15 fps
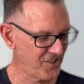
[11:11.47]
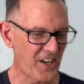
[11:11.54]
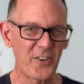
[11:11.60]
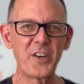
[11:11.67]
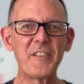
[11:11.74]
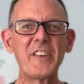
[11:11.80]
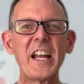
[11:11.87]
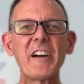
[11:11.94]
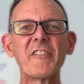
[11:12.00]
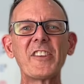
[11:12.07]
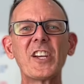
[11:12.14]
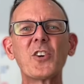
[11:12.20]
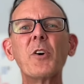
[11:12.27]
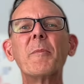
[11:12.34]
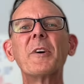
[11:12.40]
I don't even have the
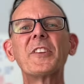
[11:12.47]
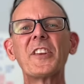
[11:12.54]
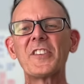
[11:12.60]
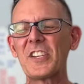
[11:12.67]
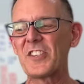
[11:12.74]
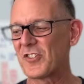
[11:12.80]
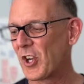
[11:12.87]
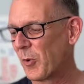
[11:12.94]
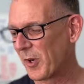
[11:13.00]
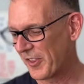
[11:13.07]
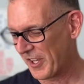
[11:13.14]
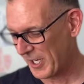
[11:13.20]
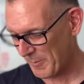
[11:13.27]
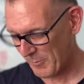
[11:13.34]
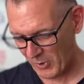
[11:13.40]
equipment that these go with
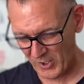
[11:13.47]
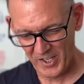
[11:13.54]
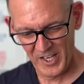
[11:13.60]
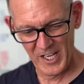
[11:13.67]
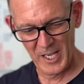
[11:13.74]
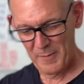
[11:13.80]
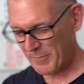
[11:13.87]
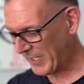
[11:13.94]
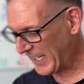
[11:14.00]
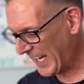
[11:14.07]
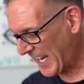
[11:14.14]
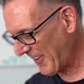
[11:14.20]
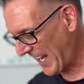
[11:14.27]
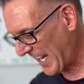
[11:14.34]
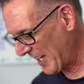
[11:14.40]
anymore, but I
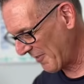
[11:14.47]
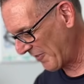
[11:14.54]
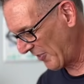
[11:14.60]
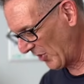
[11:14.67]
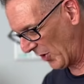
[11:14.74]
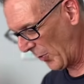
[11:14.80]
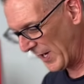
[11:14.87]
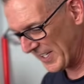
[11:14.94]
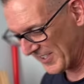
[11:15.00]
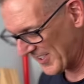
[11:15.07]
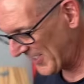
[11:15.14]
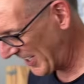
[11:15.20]
have a handful of weights